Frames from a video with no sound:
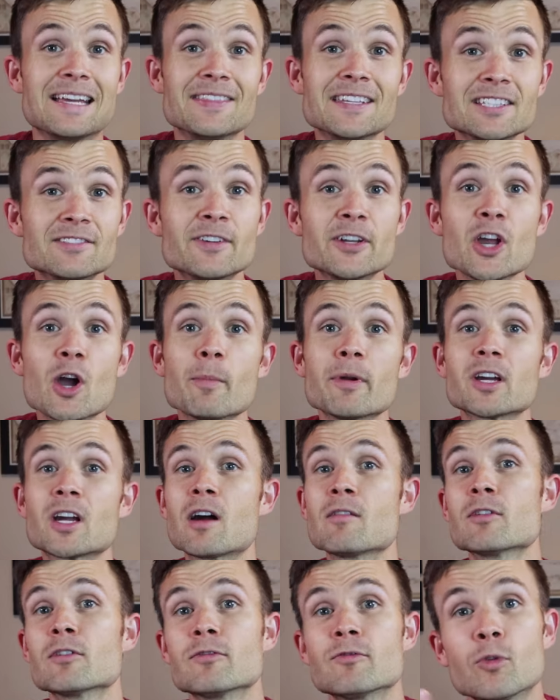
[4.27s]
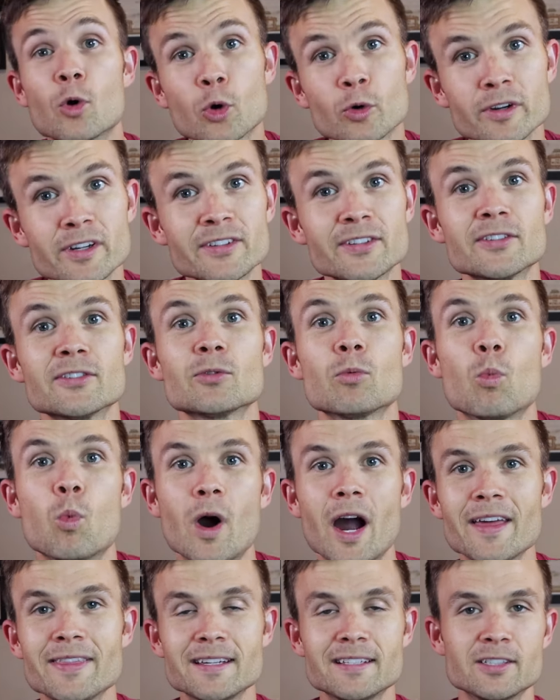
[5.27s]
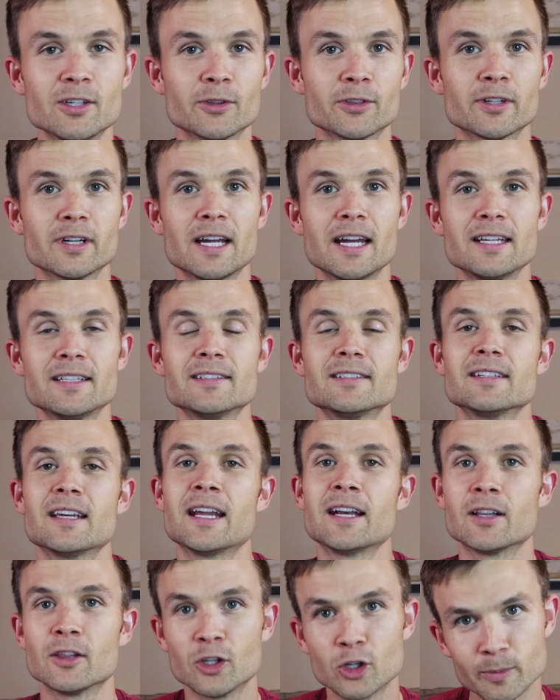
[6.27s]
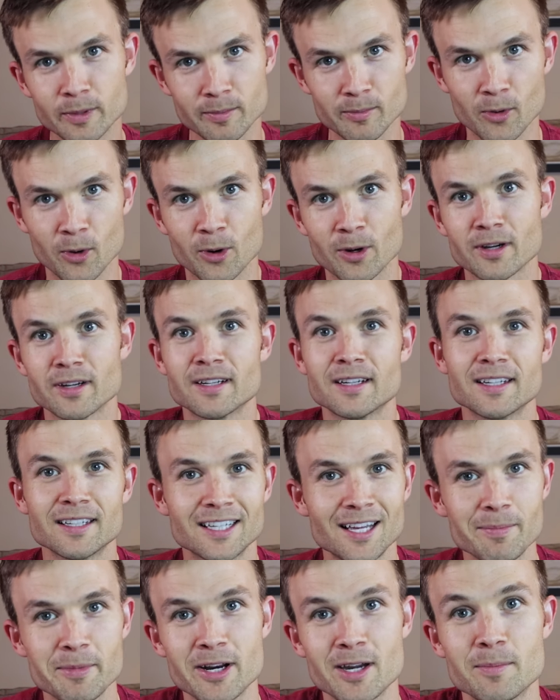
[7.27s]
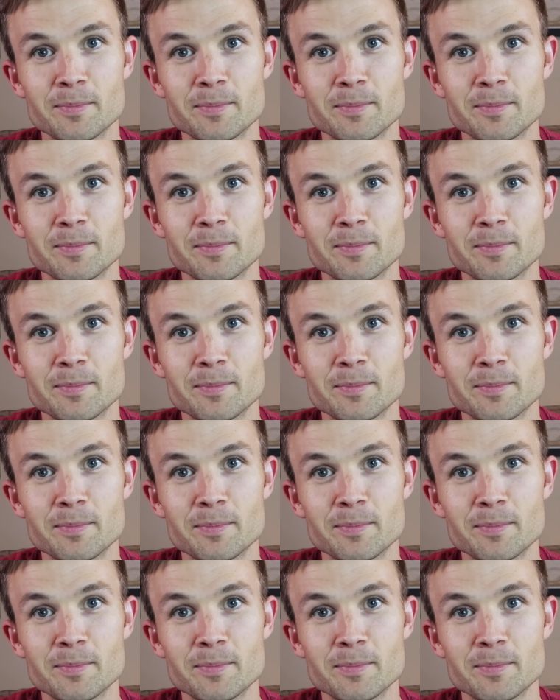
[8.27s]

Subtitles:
In this video, I'm gonna cover four reasons why they tilt their heads and a little bit more, coming